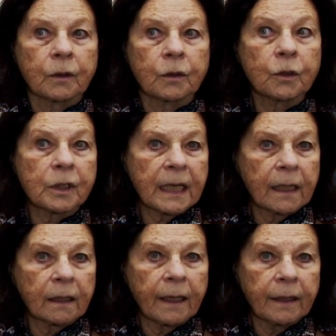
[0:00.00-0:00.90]

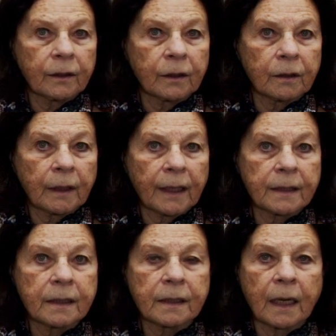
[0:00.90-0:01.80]
UCLA in the
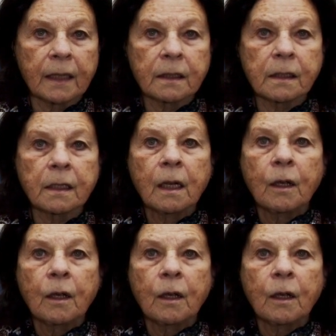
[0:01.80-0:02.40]
United States,